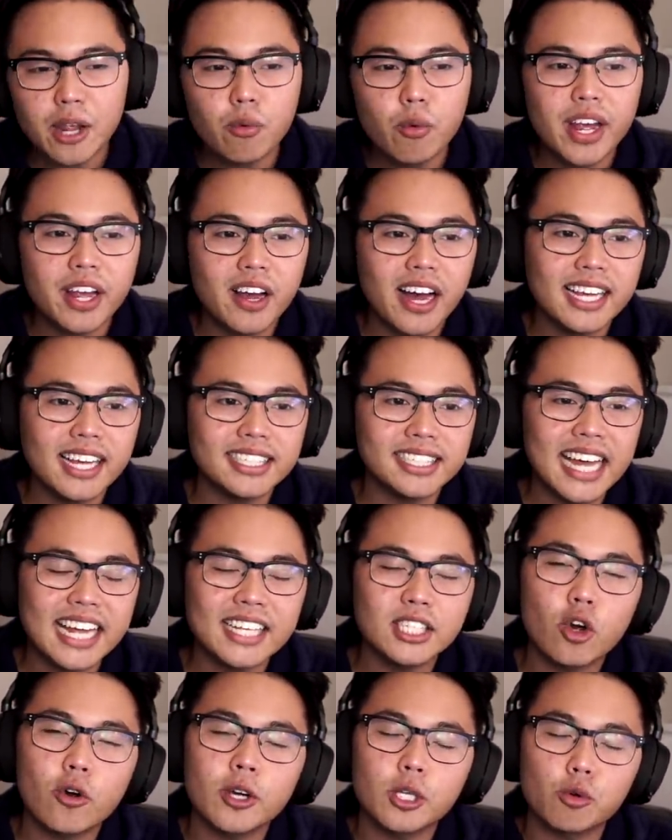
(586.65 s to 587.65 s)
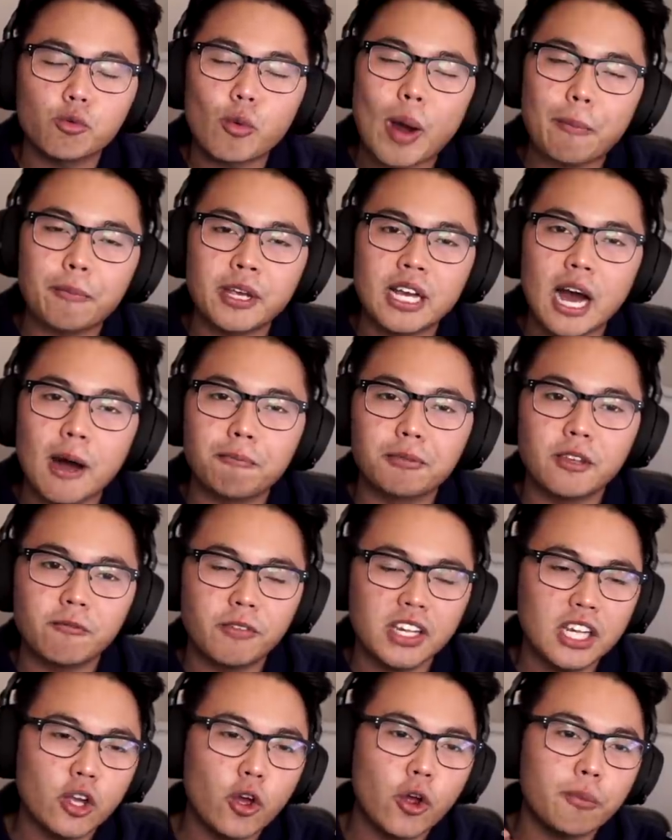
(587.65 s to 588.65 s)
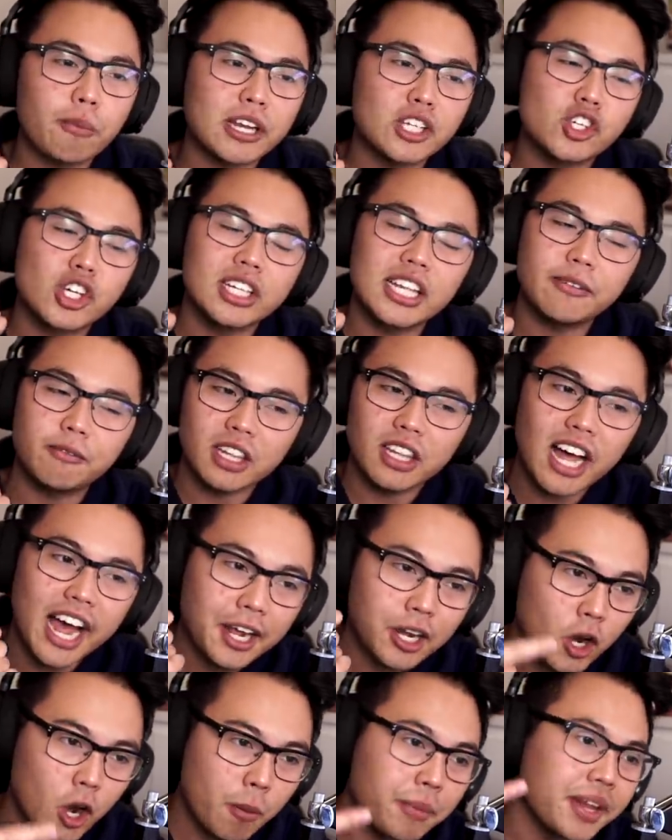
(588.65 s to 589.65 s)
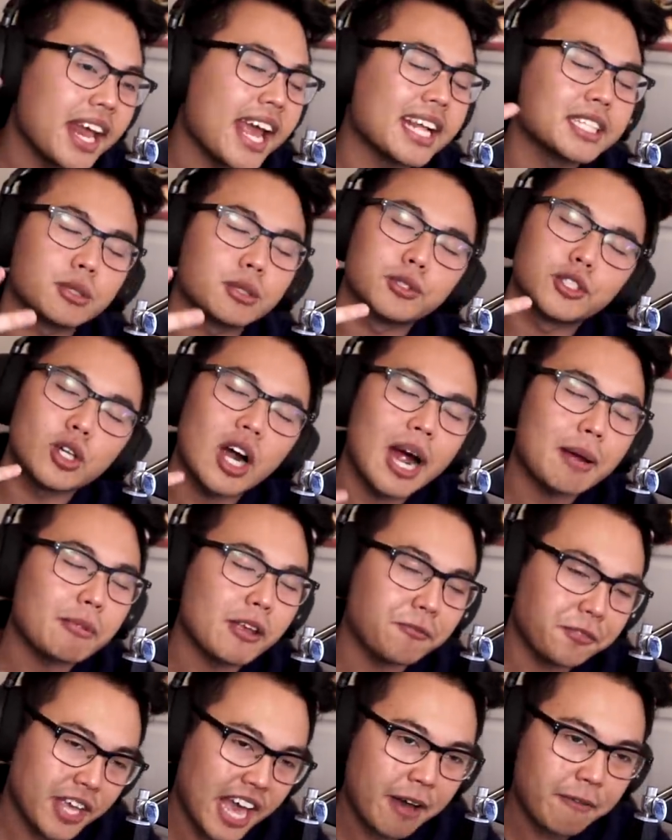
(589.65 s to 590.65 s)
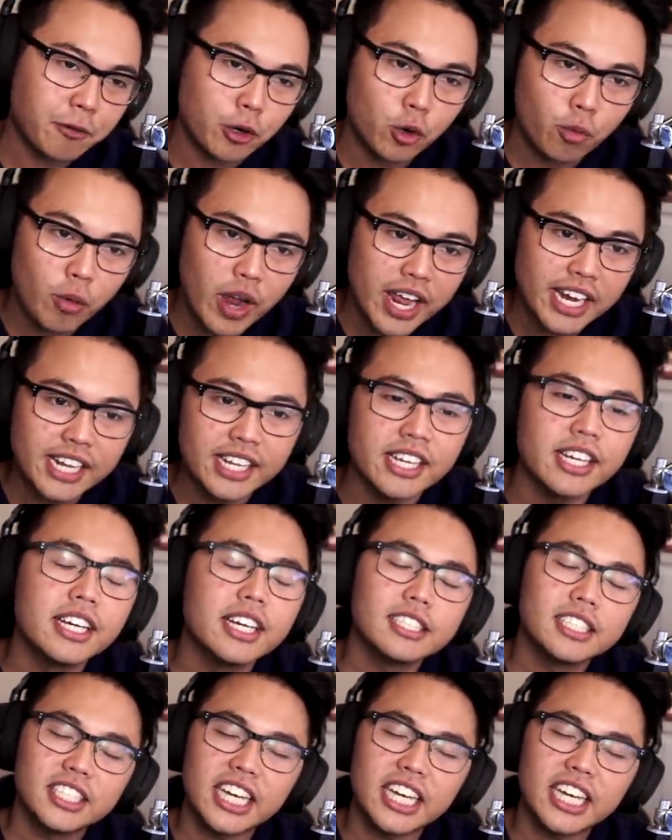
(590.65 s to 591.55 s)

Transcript: Anyway, guys, that is going to be wrapping up the video. Make sure you leave a like, comment, and subscribe if you haven't already.